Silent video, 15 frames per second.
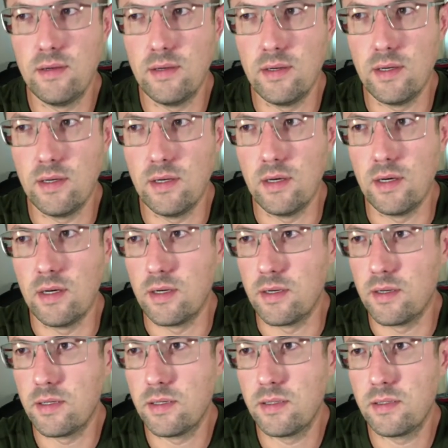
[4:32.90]
But
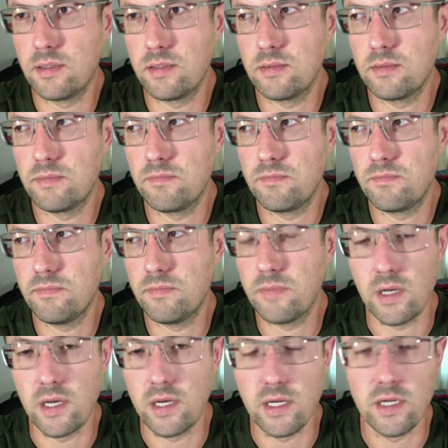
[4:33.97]

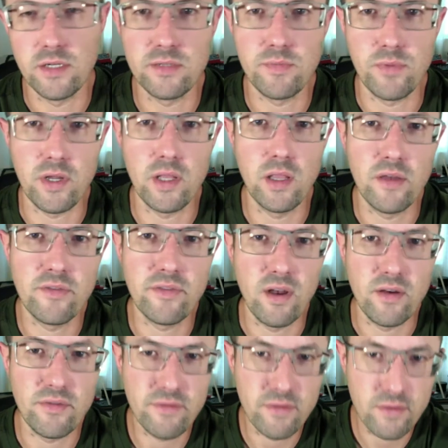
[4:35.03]
I just break a lot of
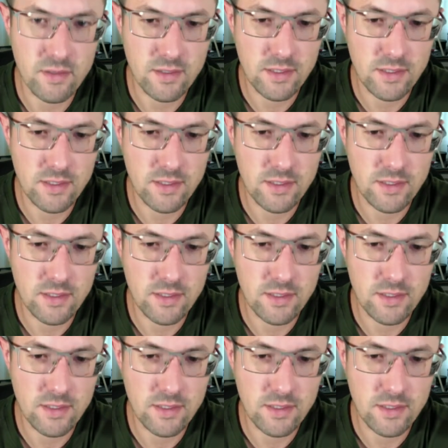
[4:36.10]
stuff,